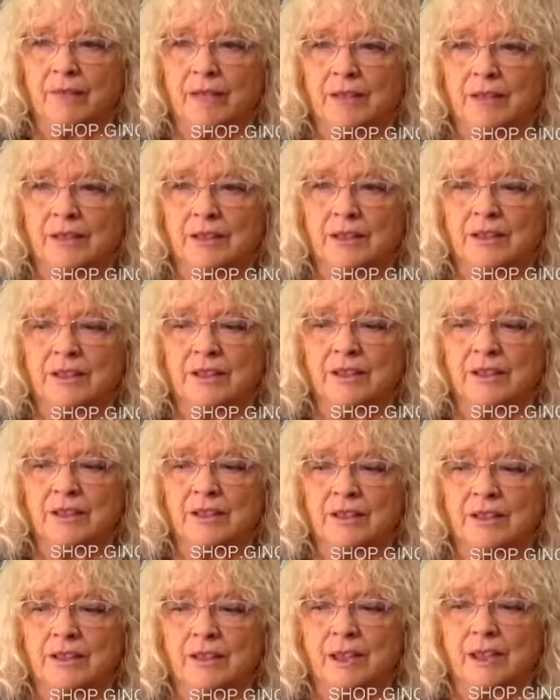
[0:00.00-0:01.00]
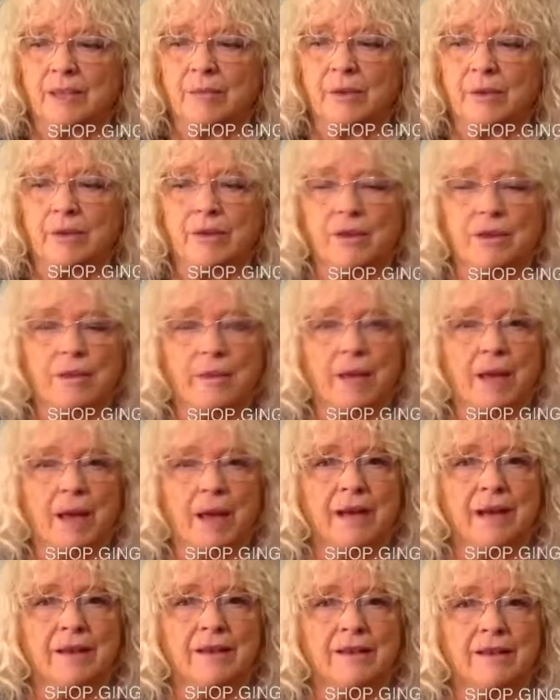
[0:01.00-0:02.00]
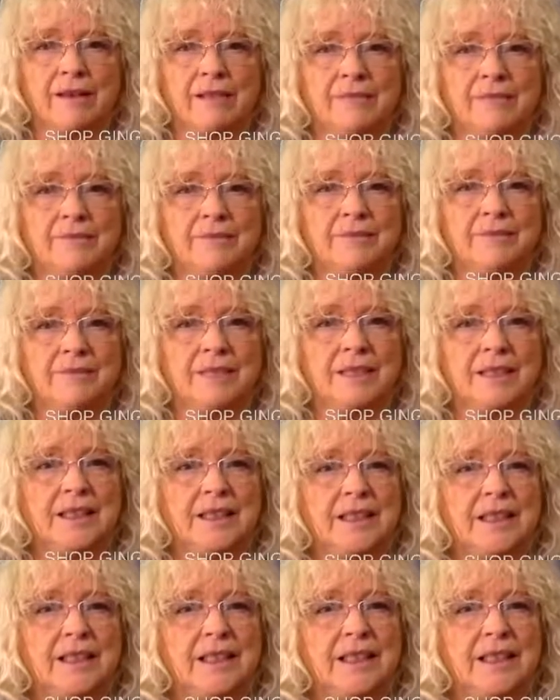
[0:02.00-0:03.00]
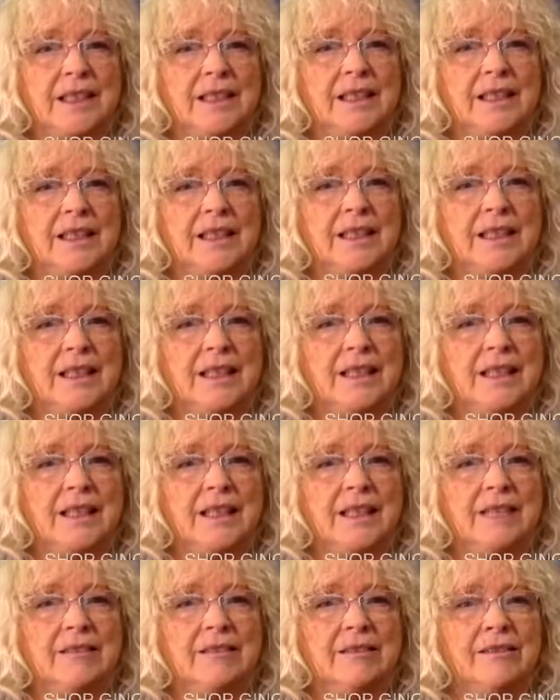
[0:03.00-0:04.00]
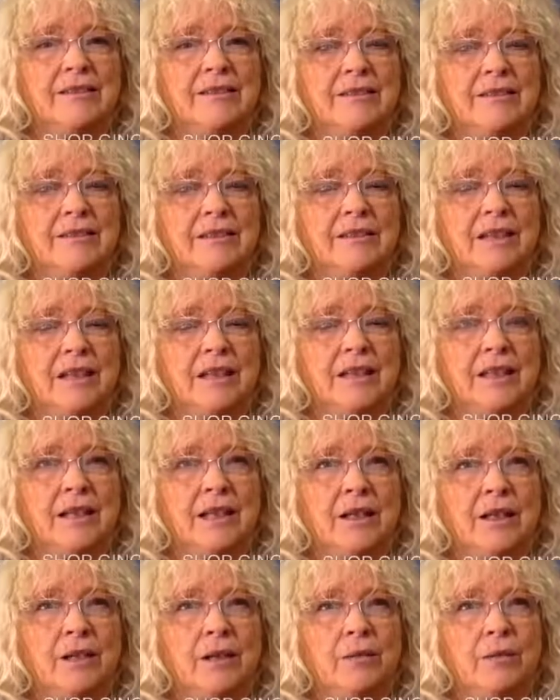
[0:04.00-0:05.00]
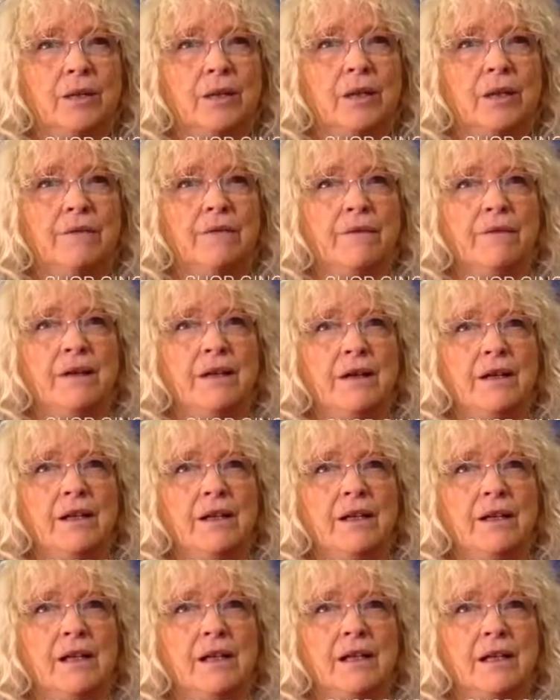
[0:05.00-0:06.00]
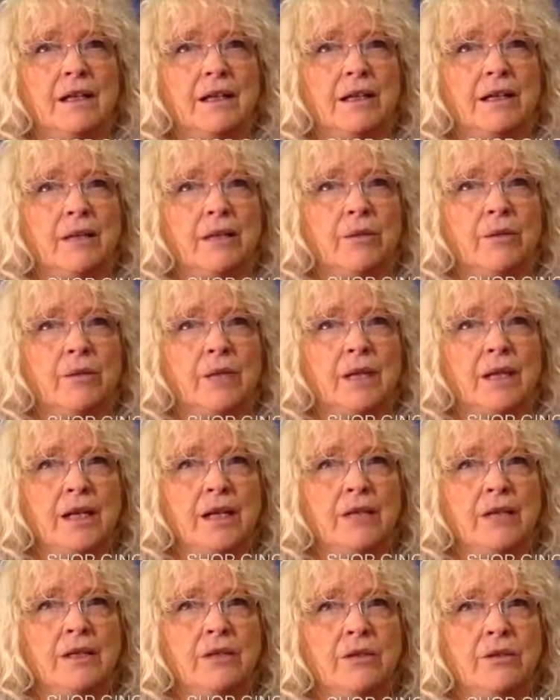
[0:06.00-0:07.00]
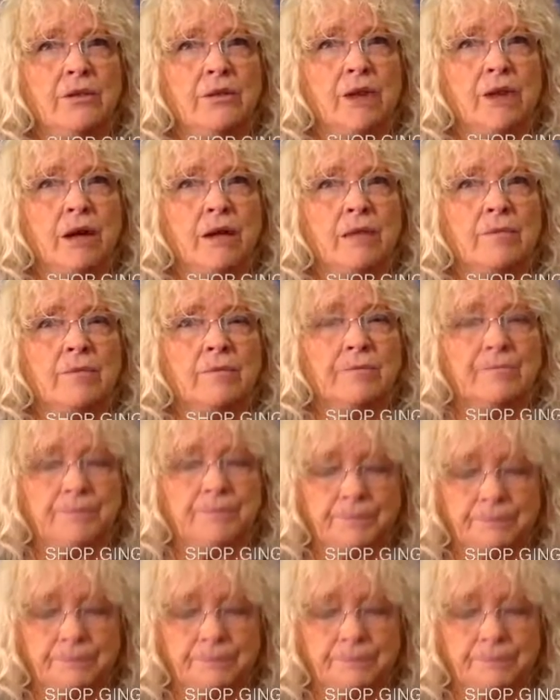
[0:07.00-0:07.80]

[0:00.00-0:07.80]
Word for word: So just keep on the path. Yeah. What I find we need to um,